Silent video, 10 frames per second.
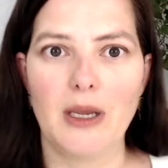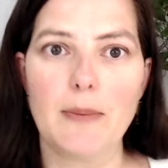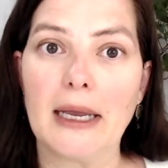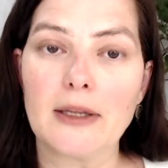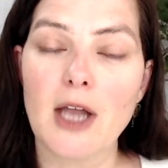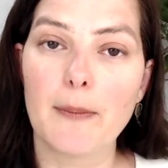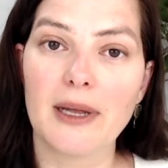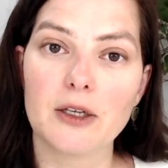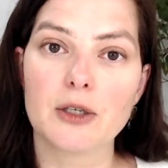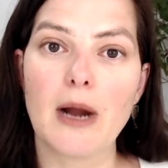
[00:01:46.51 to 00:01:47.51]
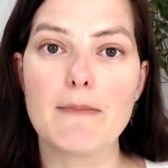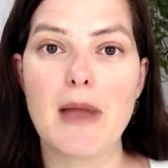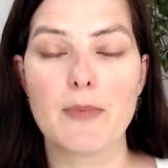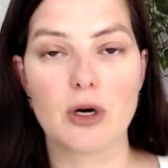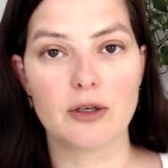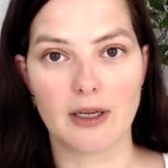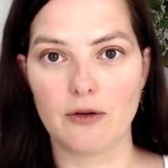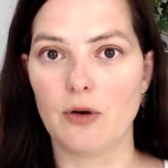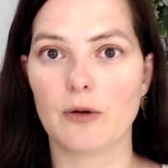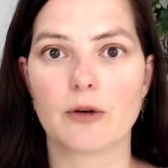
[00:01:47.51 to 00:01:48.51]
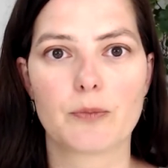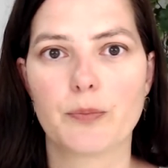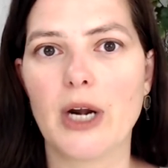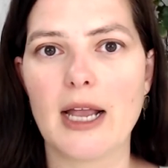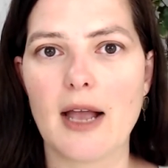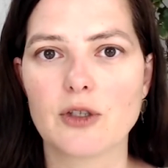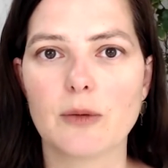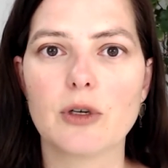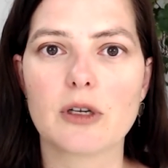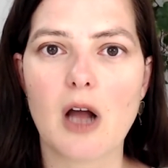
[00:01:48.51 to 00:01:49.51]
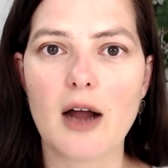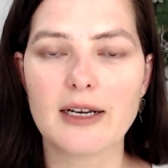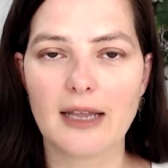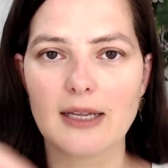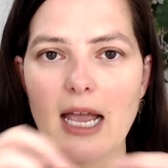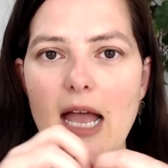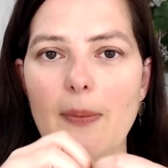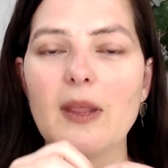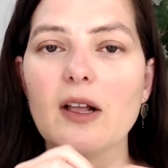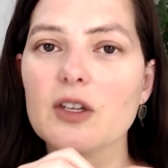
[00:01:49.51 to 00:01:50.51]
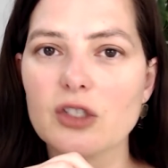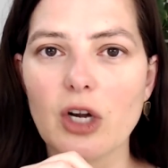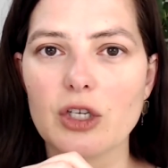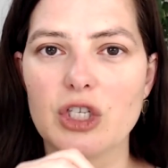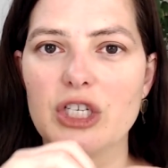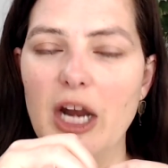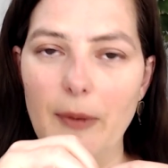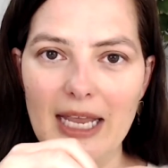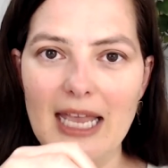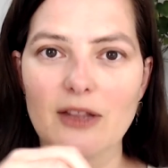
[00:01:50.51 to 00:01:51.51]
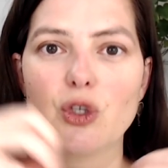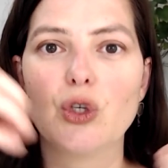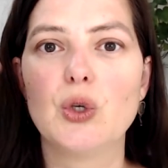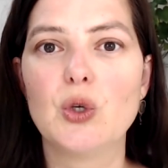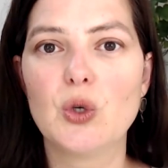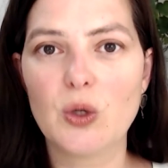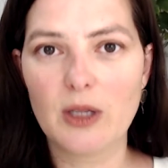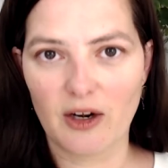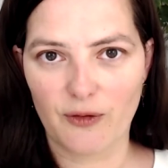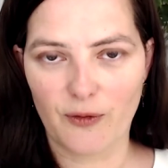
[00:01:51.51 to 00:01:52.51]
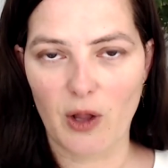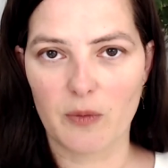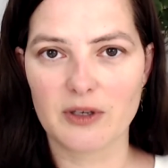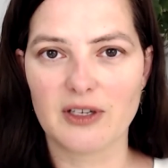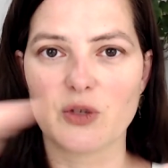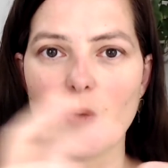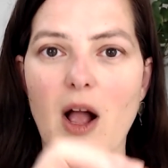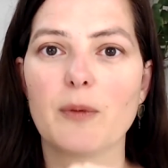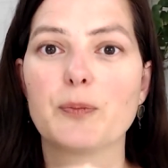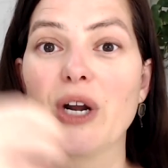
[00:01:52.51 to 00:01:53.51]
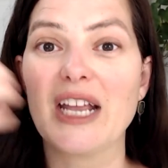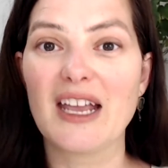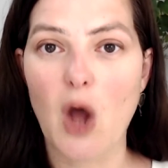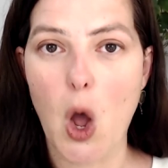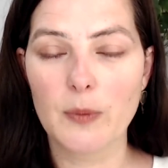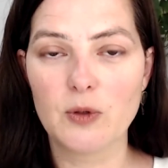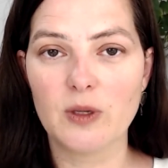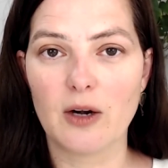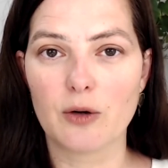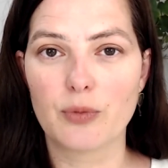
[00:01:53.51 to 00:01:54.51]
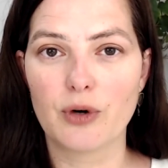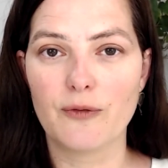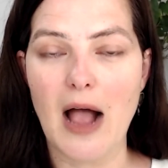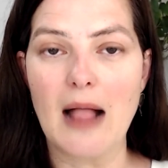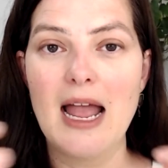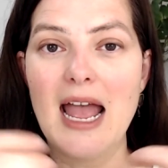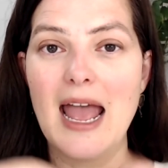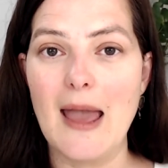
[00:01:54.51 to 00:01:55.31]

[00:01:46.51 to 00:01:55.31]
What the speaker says: picked up by the tribe members and you're putting out some good content, they'll start sharing it to their followers as well, putting it onto their own profile. And